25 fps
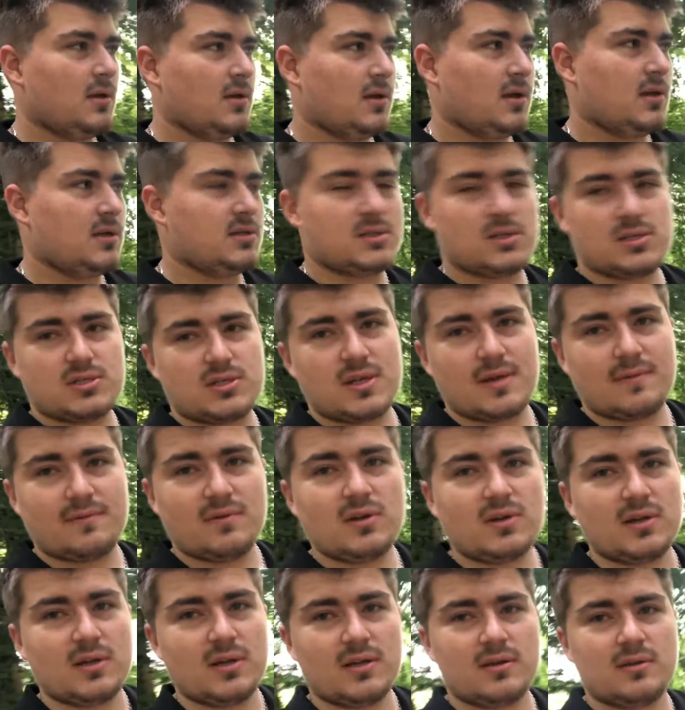he said you can have a
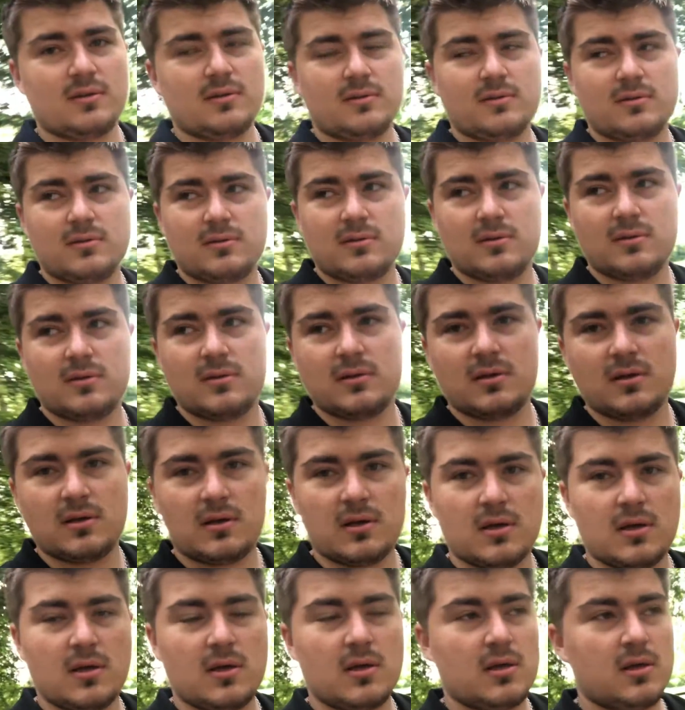look at it.
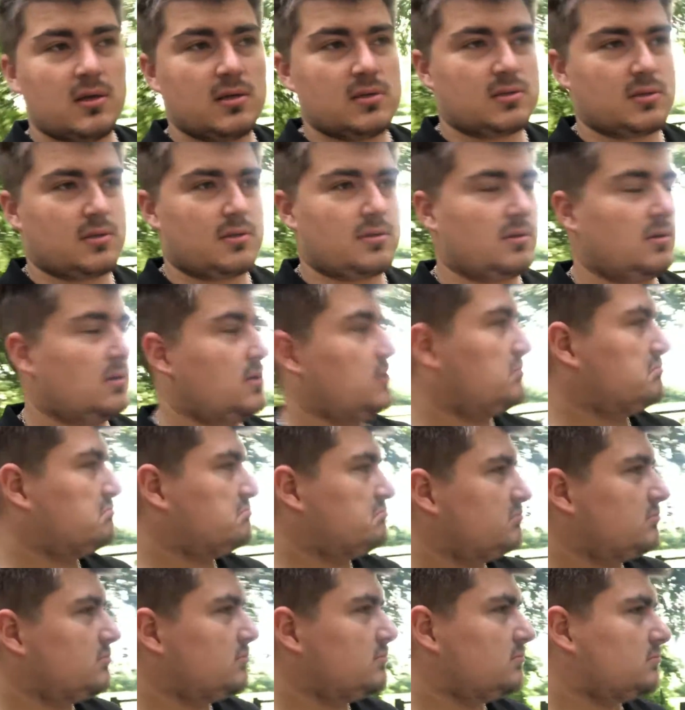So I thought,
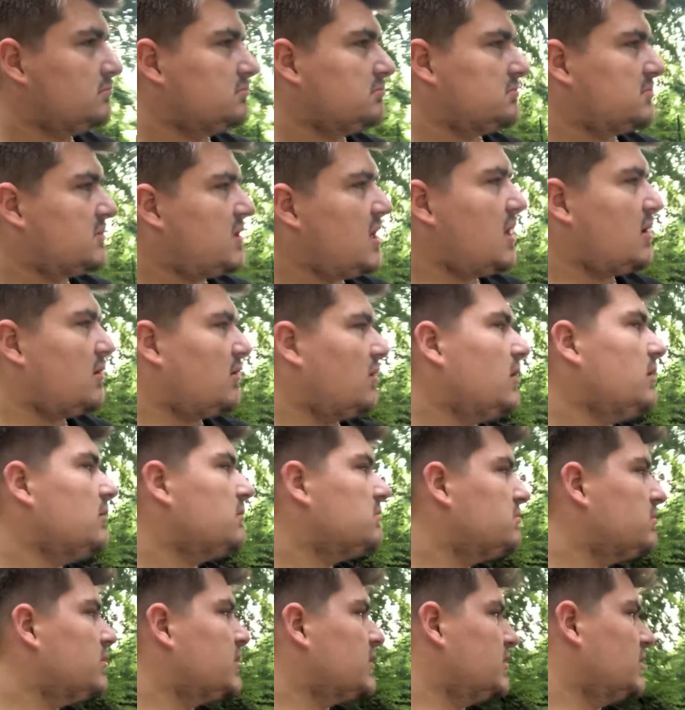yeah, all right,
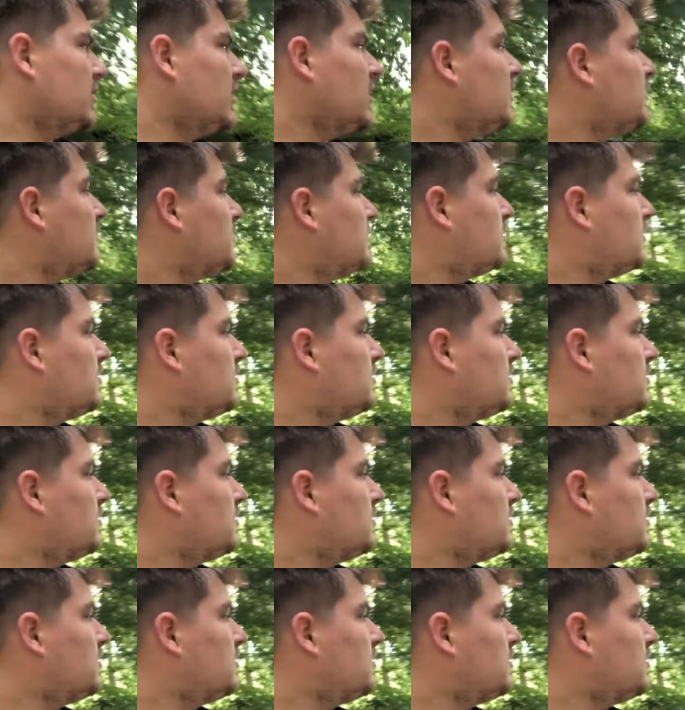we can do that.